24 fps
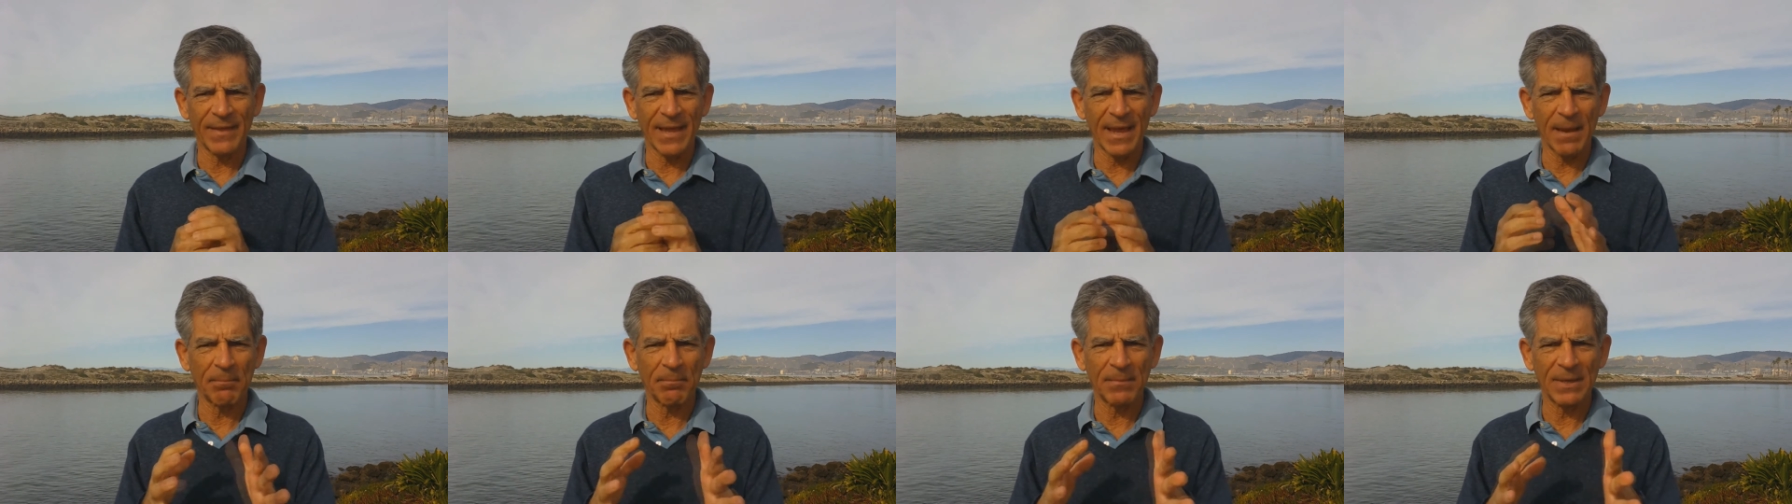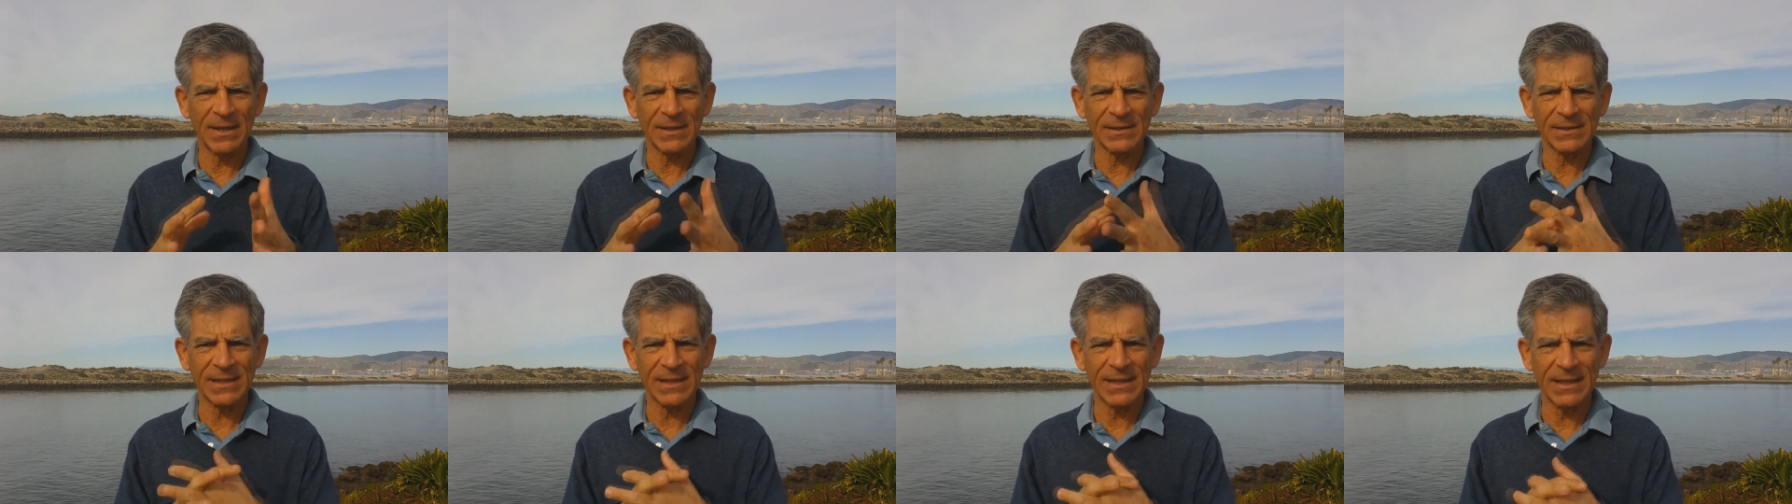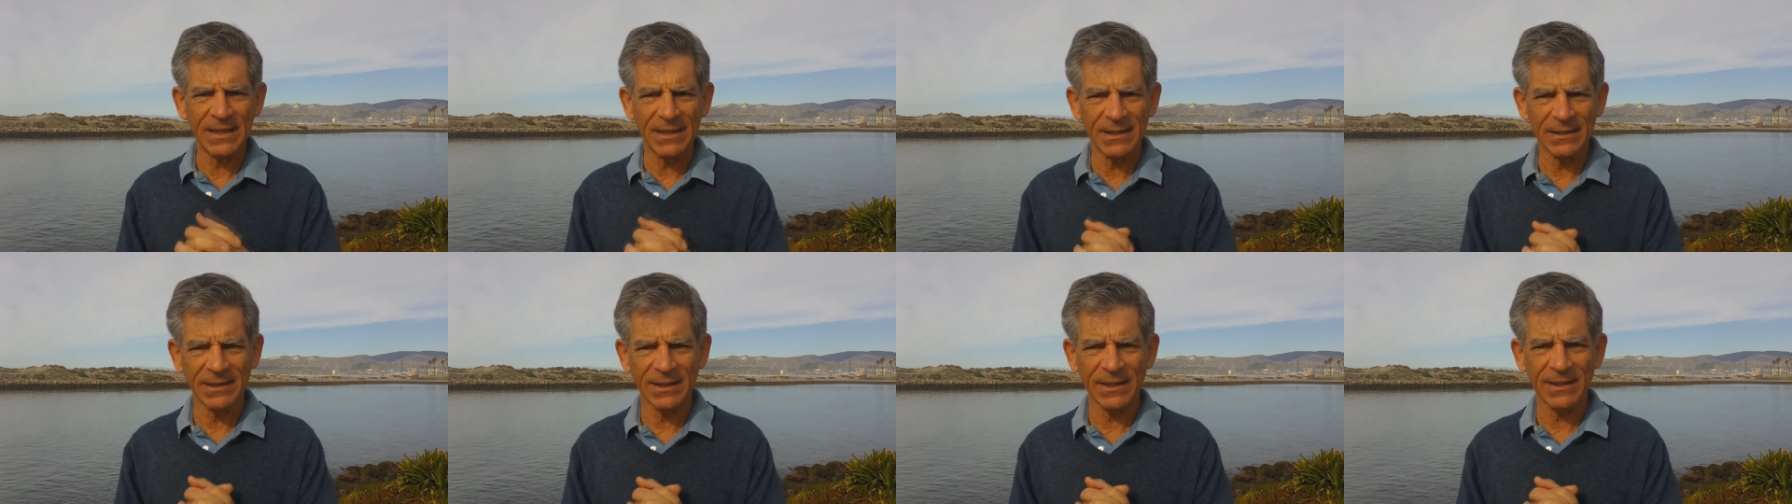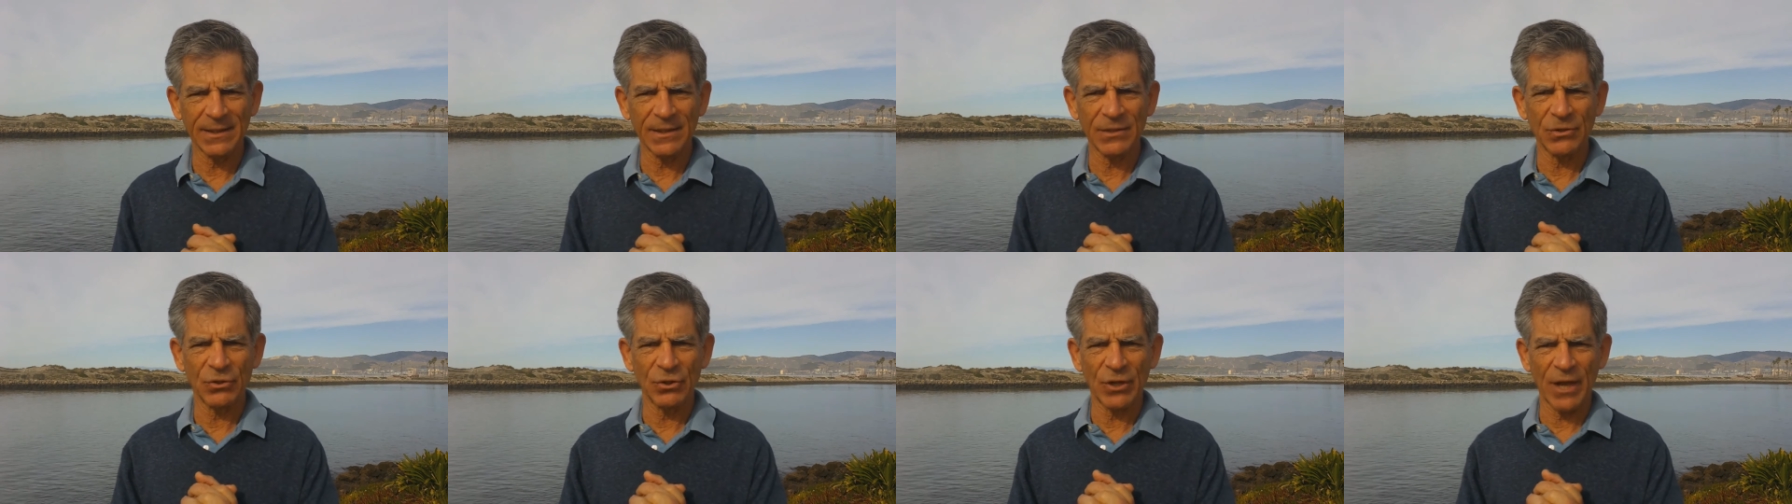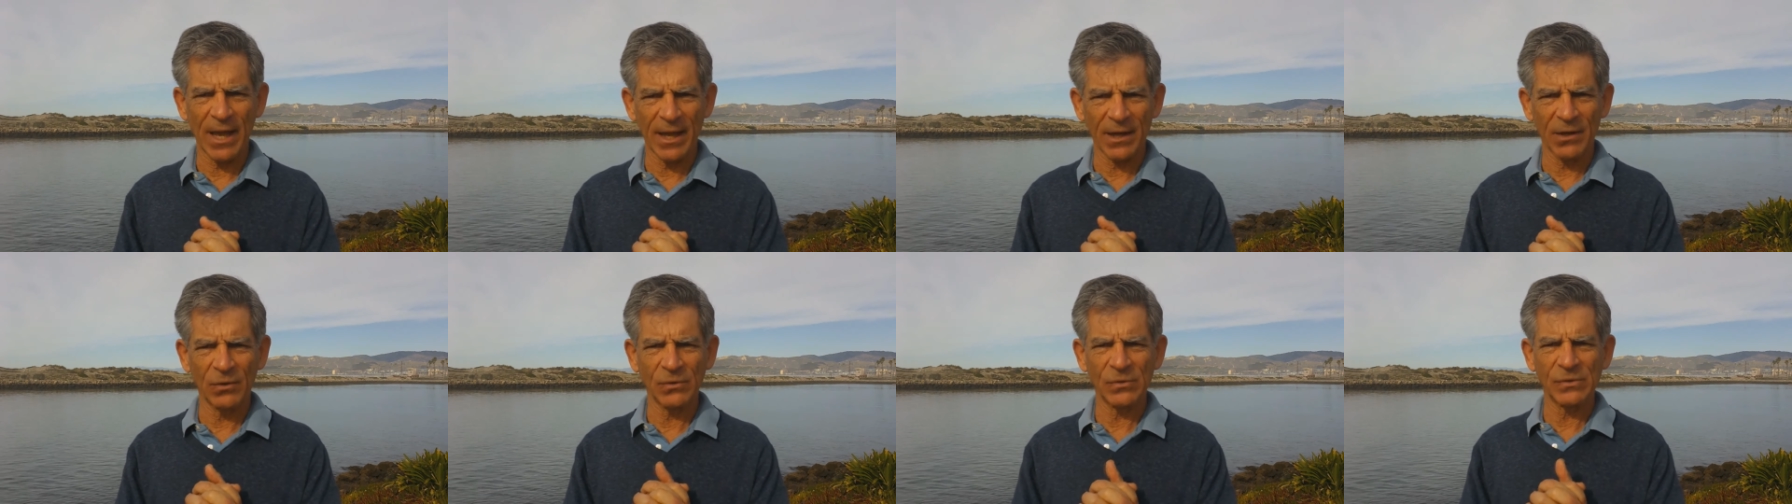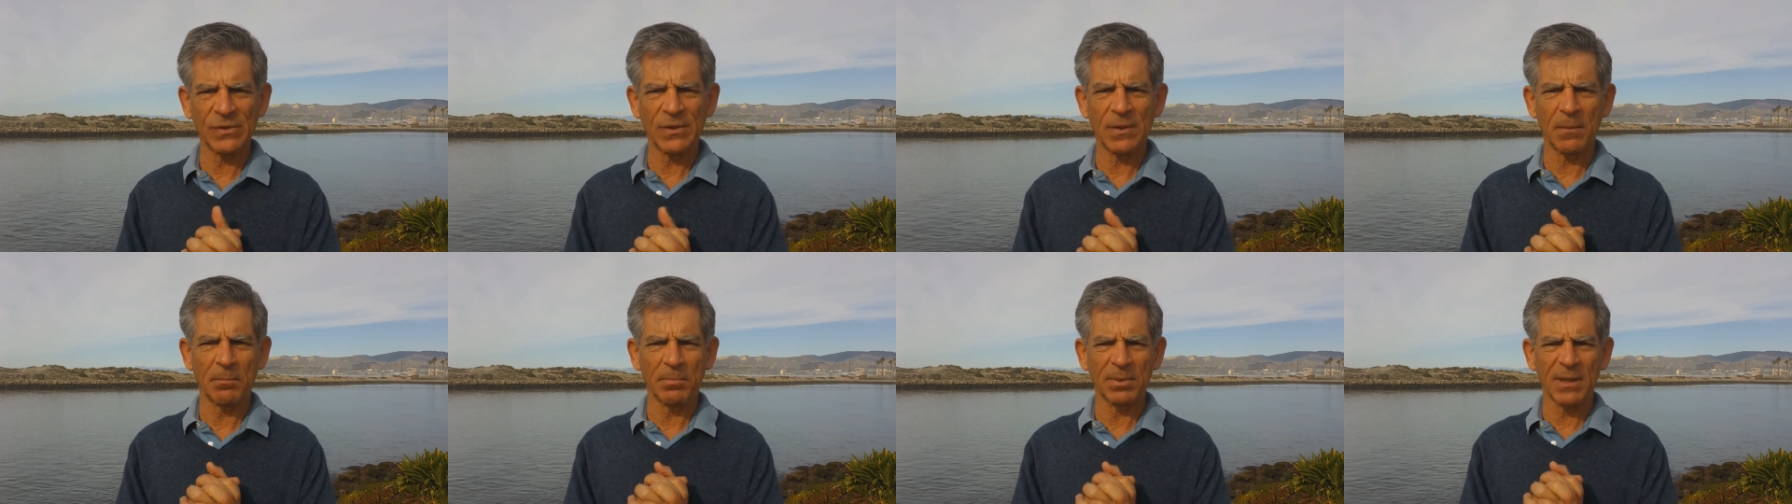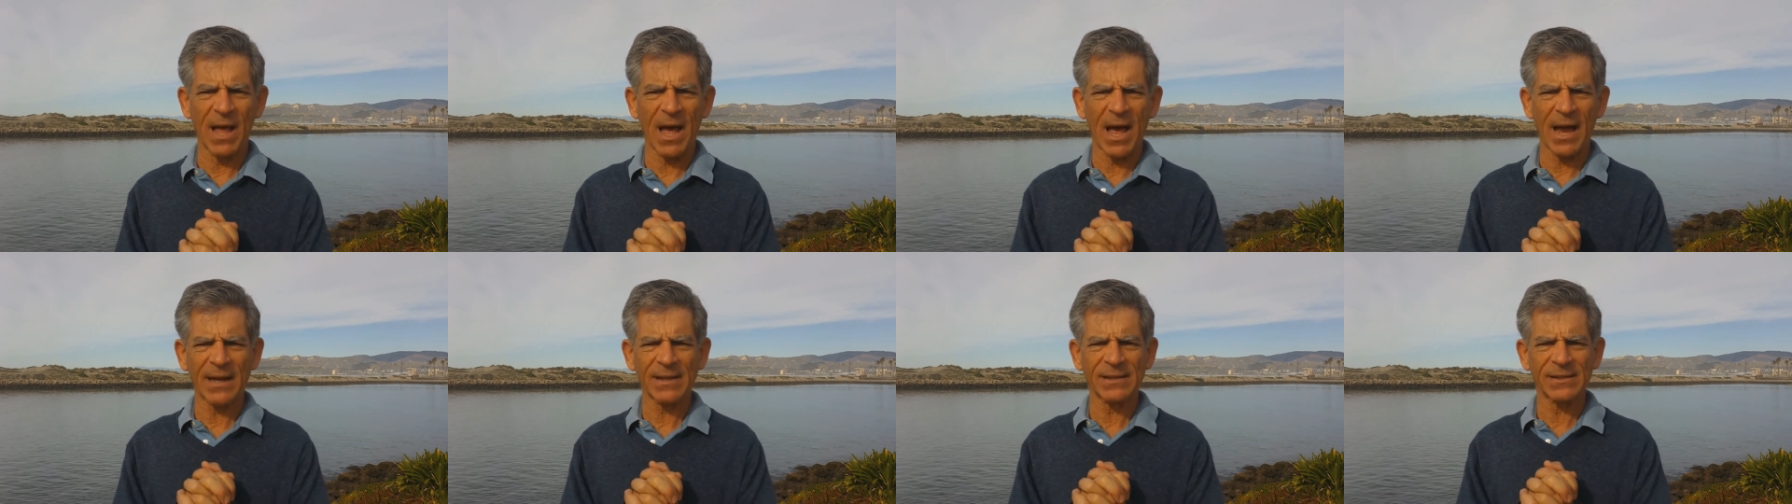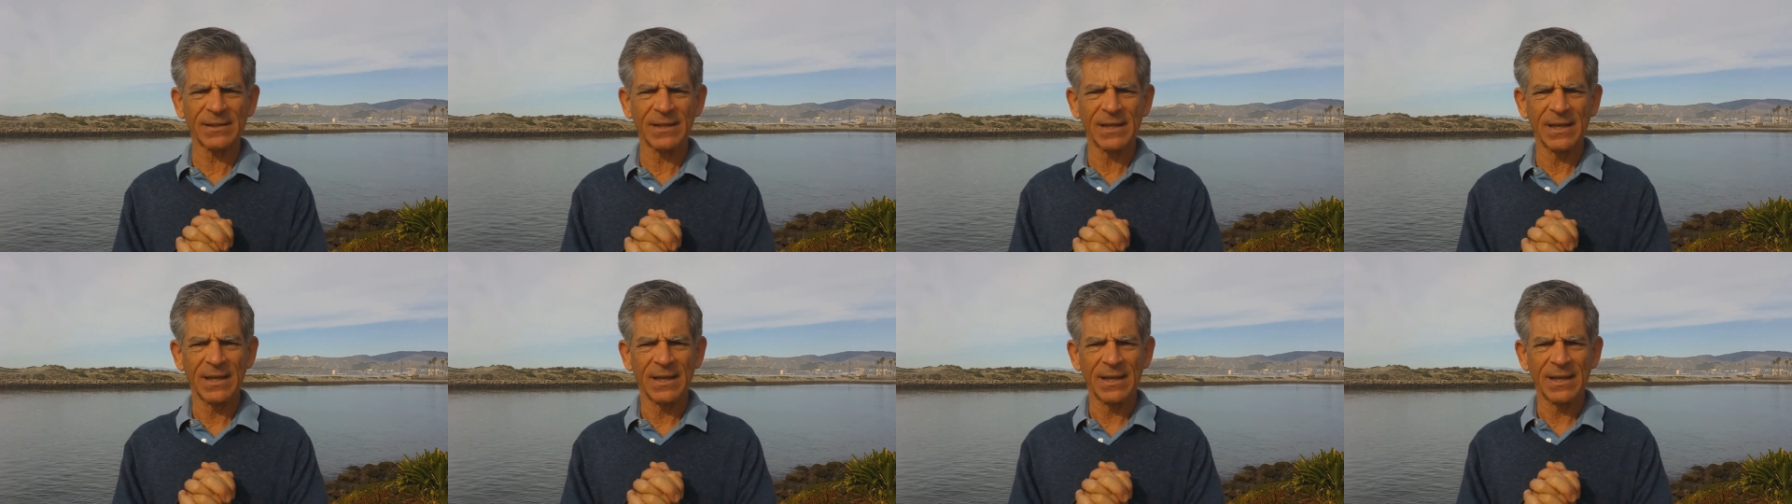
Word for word: And that means healing the shadows, the blocks,